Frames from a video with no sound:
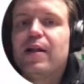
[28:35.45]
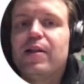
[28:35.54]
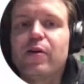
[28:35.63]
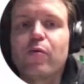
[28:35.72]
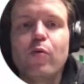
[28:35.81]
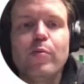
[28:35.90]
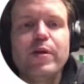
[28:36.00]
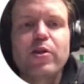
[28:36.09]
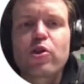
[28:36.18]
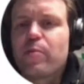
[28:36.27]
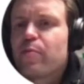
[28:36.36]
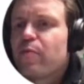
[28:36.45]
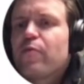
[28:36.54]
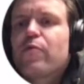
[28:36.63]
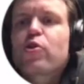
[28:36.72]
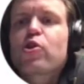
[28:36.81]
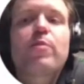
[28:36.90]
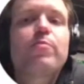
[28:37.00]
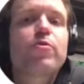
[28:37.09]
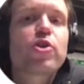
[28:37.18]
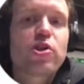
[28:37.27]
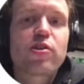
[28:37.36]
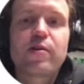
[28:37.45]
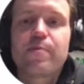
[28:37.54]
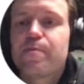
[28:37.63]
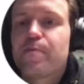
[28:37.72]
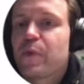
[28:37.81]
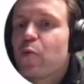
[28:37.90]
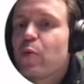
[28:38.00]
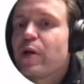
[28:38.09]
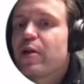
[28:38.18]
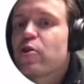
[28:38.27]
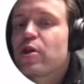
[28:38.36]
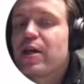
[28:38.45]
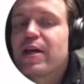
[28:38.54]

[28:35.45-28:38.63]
There will be some system where you can say,